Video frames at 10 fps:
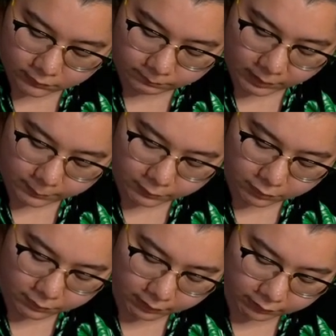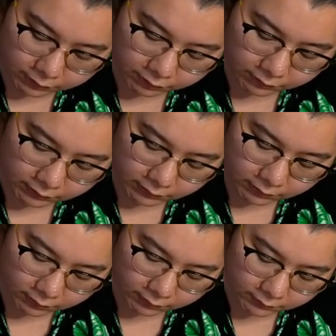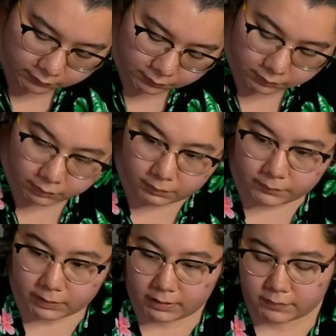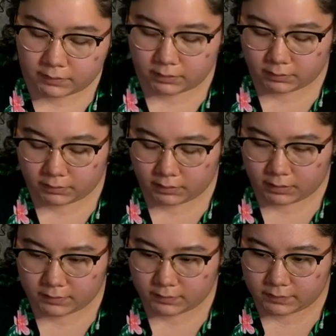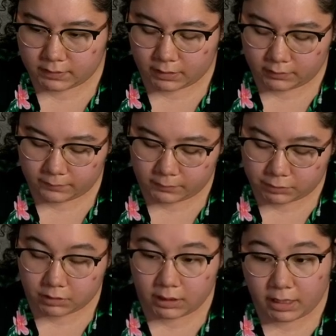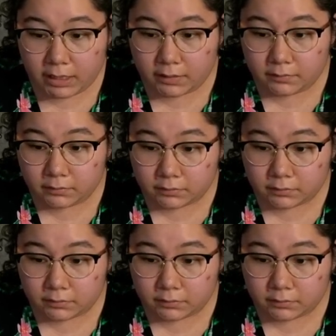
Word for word: people who are currently on or whoever gets on SSDI in the future, and